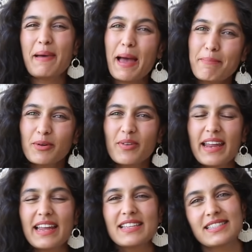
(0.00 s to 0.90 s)

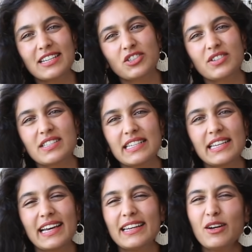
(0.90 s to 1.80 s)
peppery,
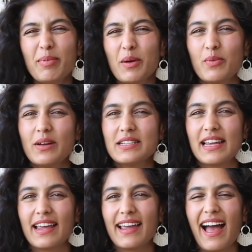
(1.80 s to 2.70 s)
citrusy, a little bit
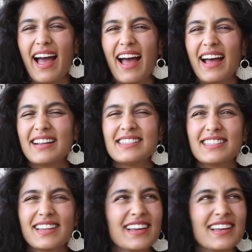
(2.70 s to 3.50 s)
woody, and